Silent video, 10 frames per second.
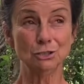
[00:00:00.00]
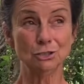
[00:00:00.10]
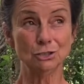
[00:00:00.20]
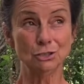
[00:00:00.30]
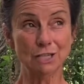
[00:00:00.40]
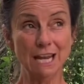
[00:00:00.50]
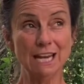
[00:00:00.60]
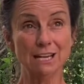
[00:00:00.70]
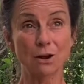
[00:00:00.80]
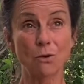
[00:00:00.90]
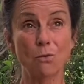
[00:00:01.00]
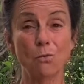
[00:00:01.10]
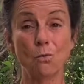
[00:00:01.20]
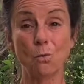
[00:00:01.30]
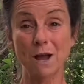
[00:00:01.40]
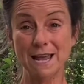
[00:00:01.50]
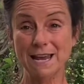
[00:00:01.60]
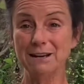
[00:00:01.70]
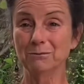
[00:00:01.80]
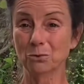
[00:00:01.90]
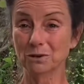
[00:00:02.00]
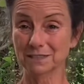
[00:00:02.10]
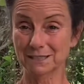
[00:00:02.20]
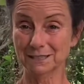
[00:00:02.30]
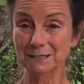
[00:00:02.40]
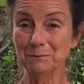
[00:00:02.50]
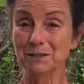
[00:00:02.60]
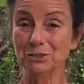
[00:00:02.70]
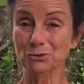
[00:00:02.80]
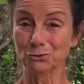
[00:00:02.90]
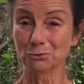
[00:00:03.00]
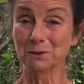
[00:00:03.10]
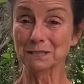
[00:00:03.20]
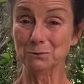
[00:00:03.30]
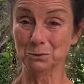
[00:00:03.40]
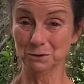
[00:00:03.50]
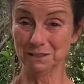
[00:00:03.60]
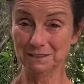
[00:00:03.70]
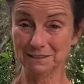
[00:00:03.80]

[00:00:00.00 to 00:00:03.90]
take way more time than you normally would.